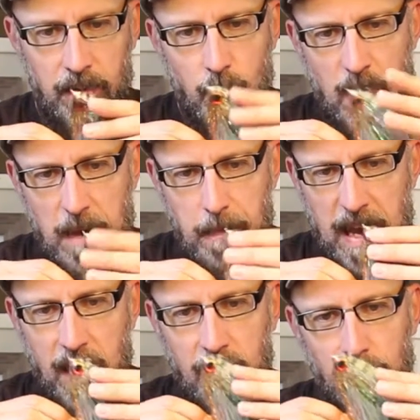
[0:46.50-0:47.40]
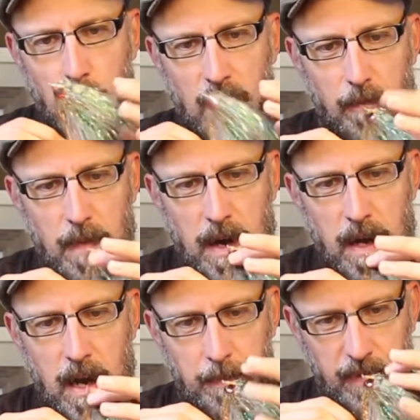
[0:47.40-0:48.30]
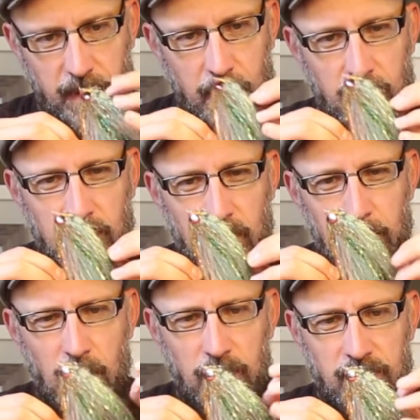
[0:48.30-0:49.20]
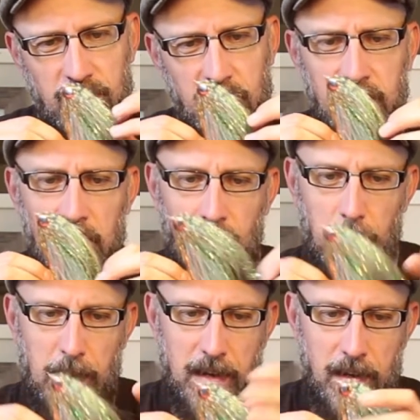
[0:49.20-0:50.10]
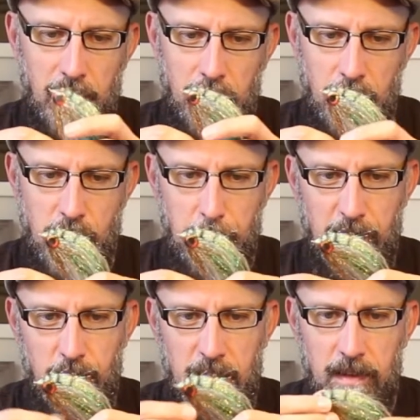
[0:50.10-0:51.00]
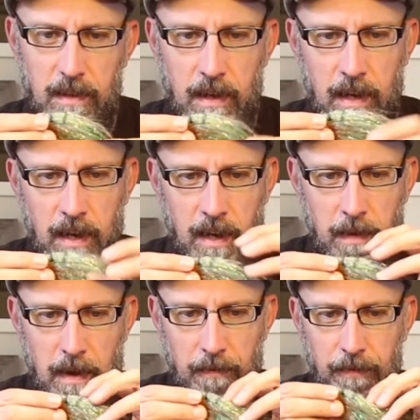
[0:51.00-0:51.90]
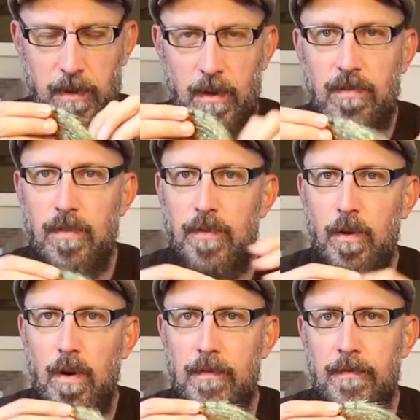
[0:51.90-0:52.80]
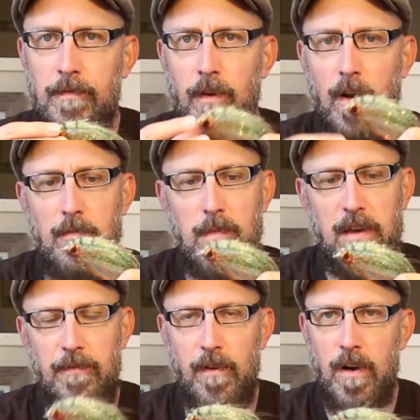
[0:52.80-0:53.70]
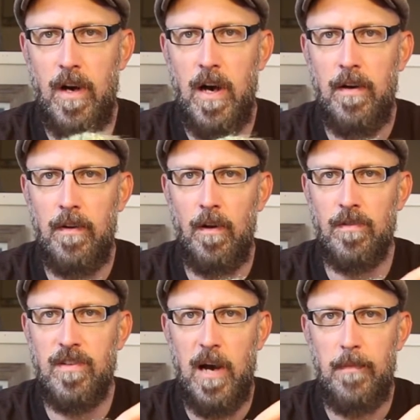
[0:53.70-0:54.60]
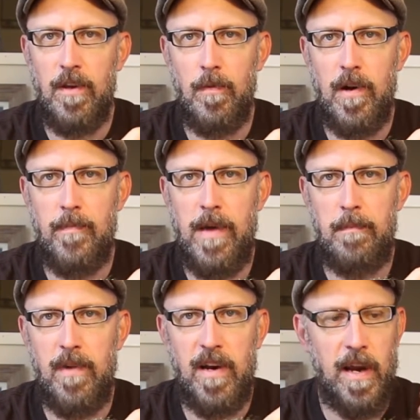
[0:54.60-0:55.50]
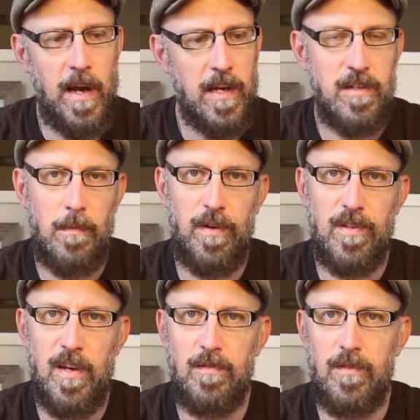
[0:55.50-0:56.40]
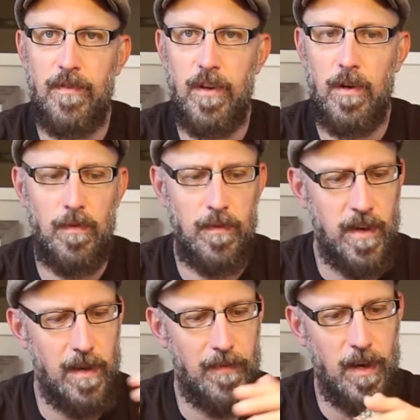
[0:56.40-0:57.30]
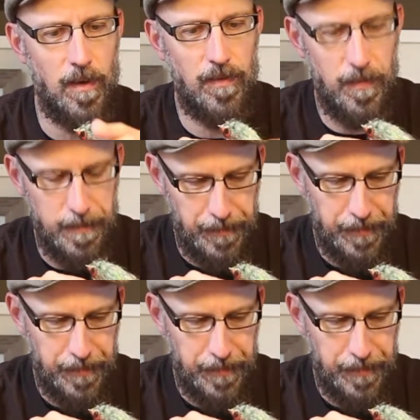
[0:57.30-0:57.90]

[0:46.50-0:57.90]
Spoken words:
remake of one of my absolute most successful pattern, the Triple Treat. And for those of you who have followed me for a long time, you will remember that I actually put out a few tying videos